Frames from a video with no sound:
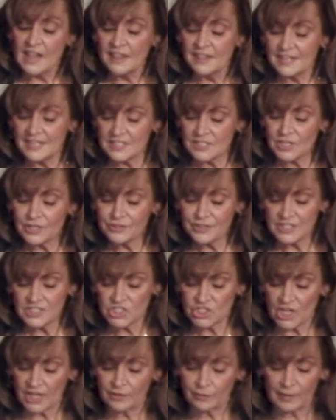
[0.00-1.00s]
These are the
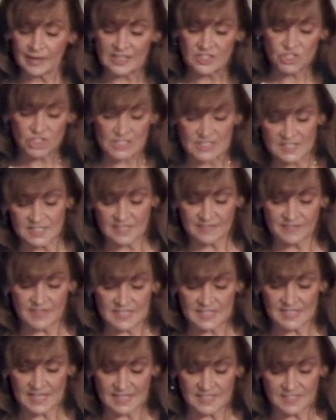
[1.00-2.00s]
generations of the
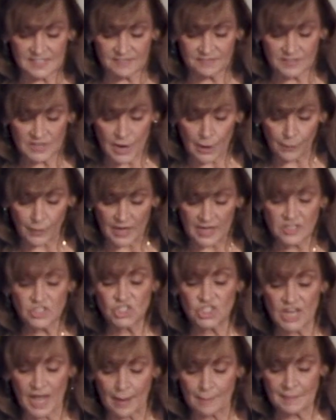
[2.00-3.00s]
sons of Noah
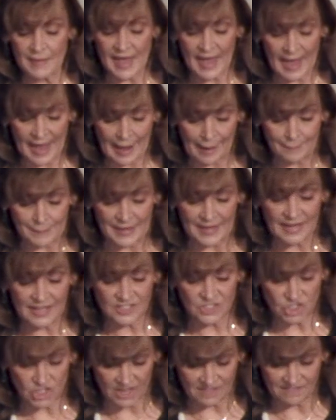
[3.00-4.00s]
Shem, Ham,
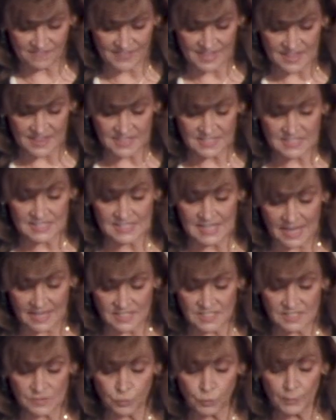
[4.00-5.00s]
and Japheth.
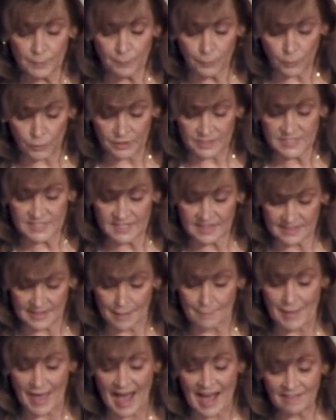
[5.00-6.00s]
Sons were born to
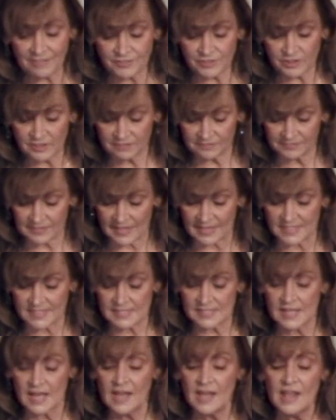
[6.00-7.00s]
them after the
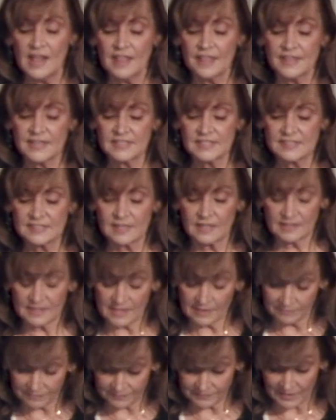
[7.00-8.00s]
floods.
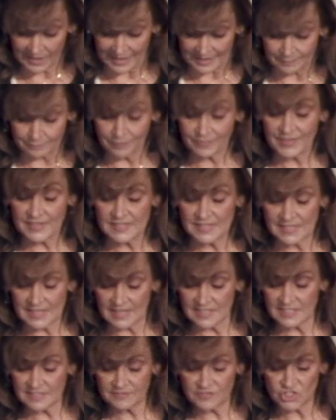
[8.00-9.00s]
the flood. The
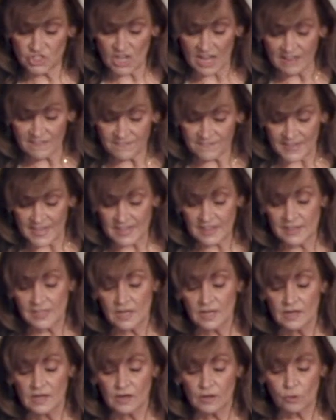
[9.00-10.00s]
sons of Japheth,
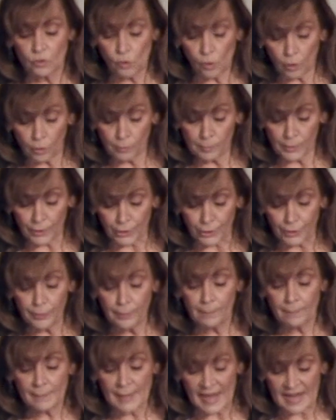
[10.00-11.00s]
Gomer,
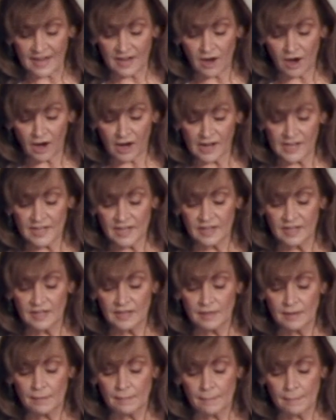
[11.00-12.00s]
Magai,
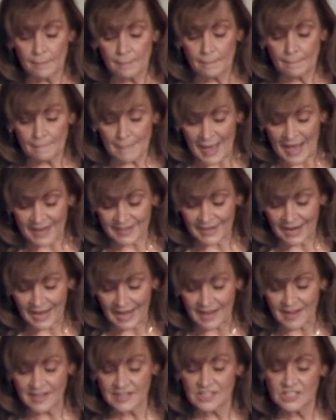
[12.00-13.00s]

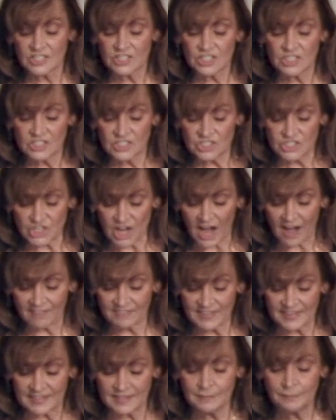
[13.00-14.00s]
Madai,
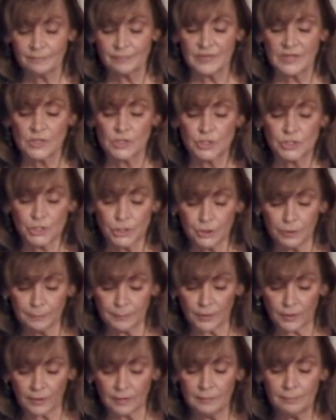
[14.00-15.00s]
Javan,
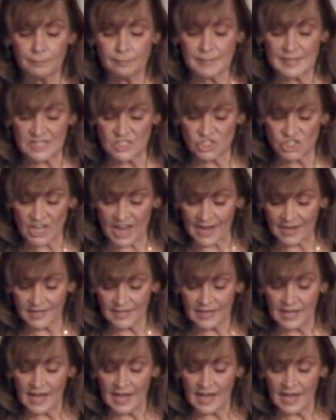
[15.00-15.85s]
Tubal, Meshech,